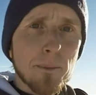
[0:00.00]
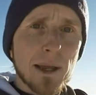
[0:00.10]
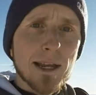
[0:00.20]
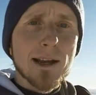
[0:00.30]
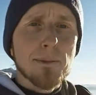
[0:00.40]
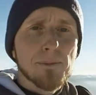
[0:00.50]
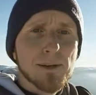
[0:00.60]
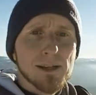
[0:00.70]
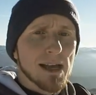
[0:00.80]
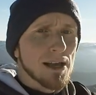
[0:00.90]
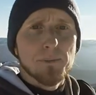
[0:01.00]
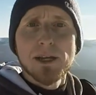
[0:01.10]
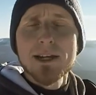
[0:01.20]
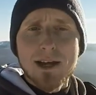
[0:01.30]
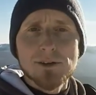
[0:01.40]
picking
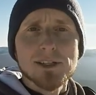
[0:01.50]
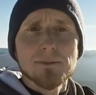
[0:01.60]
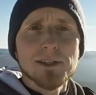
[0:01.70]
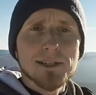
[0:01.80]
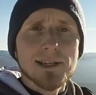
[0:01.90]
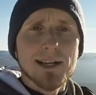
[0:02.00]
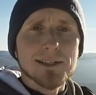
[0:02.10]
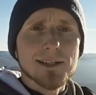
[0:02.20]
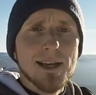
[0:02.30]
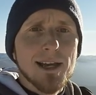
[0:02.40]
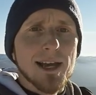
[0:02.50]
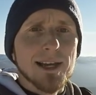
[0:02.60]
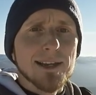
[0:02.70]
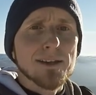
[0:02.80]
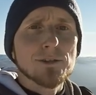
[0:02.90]
out some details,
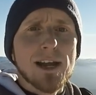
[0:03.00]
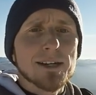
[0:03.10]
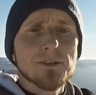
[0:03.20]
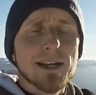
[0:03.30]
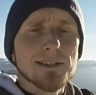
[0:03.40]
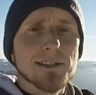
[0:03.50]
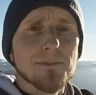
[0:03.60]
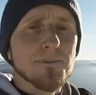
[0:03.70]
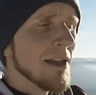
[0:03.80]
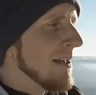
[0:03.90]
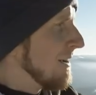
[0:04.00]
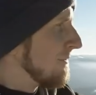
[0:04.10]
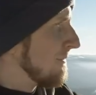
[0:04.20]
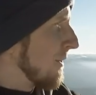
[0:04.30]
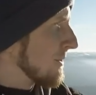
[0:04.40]
and yet trying to get some
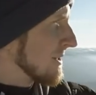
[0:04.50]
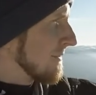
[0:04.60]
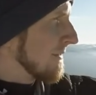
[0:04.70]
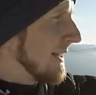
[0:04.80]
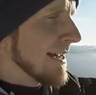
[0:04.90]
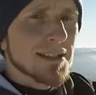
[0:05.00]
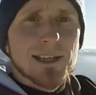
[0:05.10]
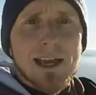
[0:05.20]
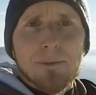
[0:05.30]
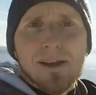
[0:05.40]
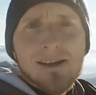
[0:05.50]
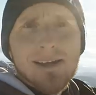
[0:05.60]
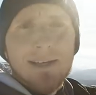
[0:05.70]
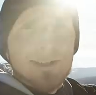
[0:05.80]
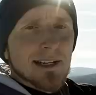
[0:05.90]
photos of the landscape
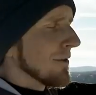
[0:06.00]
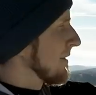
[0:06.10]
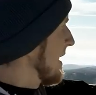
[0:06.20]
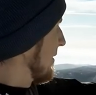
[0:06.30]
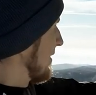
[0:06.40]
down there in